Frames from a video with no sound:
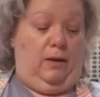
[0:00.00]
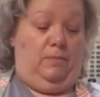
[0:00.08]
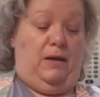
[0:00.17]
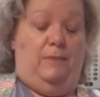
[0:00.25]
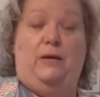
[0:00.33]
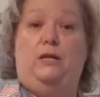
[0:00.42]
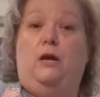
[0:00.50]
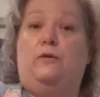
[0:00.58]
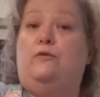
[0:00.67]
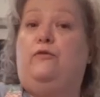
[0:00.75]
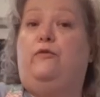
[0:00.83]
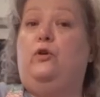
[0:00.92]
maybe
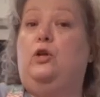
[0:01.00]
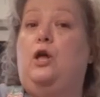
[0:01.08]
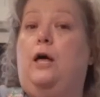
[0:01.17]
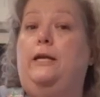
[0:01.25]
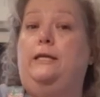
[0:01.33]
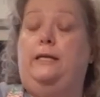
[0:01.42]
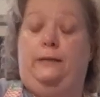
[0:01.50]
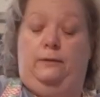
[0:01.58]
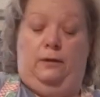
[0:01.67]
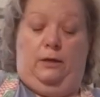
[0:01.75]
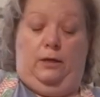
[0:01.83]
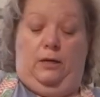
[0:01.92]
another full onion,
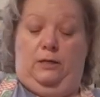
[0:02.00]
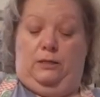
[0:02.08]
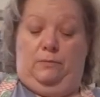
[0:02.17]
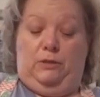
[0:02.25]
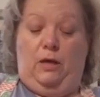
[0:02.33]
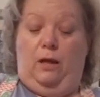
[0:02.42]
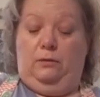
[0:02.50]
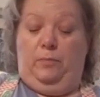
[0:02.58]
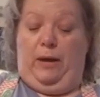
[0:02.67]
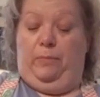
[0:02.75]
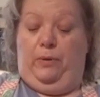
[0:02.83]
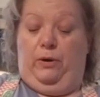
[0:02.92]
some salt and
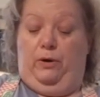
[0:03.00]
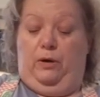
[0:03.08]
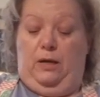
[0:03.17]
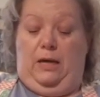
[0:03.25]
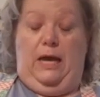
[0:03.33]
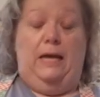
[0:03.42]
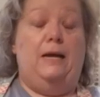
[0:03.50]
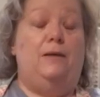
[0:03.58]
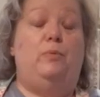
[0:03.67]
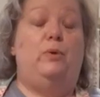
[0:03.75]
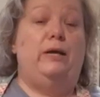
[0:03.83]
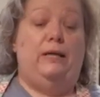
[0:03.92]
pepper, and I
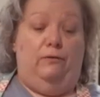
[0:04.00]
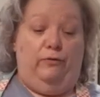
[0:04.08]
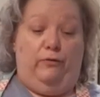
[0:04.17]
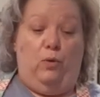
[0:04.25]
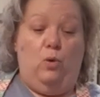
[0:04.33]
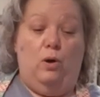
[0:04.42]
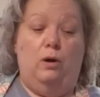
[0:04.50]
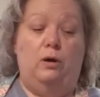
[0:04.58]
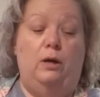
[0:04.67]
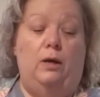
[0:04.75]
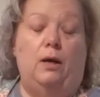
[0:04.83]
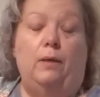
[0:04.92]
boil it for
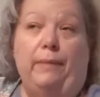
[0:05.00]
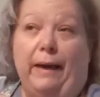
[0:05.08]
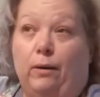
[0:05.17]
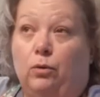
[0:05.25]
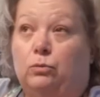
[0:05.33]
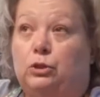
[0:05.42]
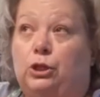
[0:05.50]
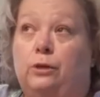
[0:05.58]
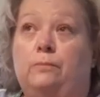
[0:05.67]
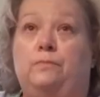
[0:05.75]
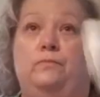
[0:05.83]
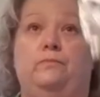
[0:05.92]
about,
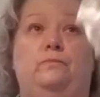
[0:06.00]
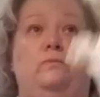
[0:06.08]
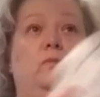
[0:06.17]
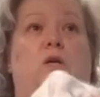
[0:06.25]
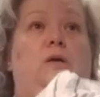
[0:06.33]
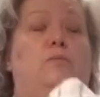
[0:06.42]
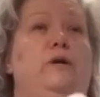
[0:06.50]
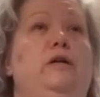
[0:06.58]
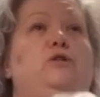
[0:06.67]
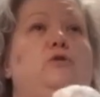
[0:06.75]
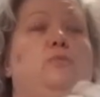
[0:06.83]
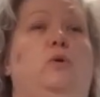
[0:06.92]
bring
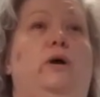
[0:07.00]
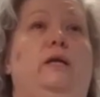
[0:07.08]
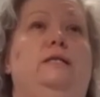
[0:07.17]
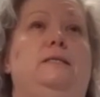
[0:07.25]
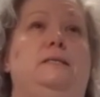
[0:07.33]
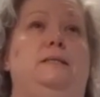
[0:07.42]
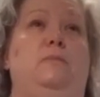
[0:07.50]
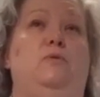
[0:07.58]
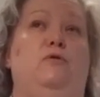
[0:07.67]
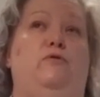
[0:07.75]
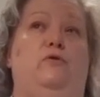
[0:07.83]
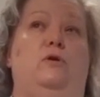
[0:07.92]
it to a boil and
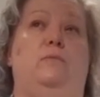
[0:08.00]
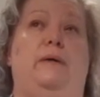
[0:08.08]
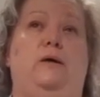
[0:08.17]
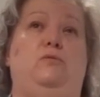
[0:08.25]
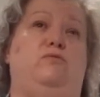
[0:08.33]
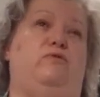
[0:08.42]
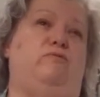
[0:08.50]
simmer for about